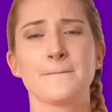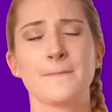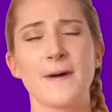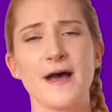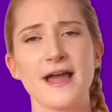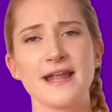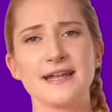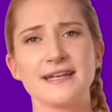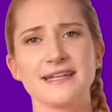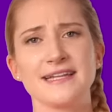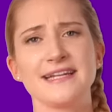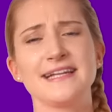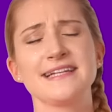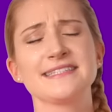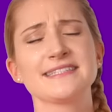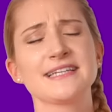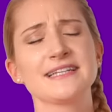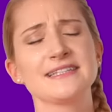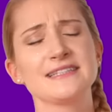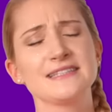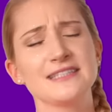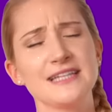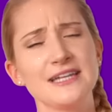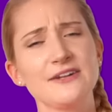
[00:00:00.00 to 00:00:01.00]
but he's a
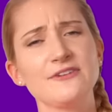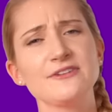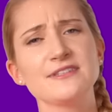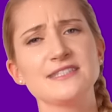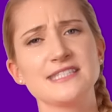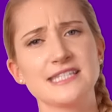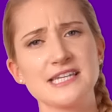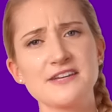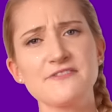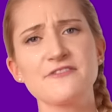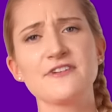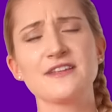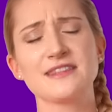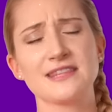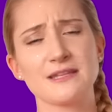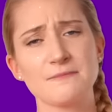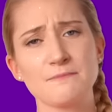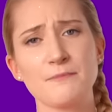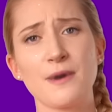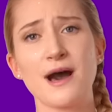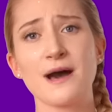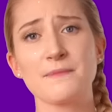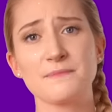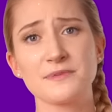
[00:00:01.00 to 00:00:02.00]
little different than
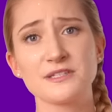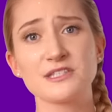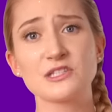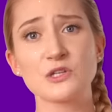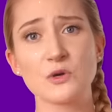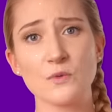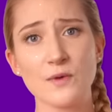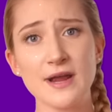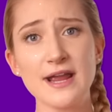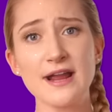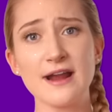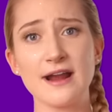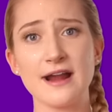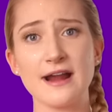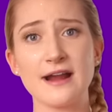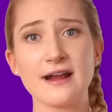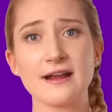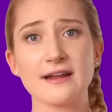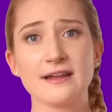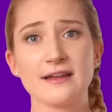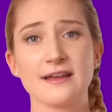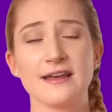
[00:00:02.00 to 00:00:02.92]
Papa Square.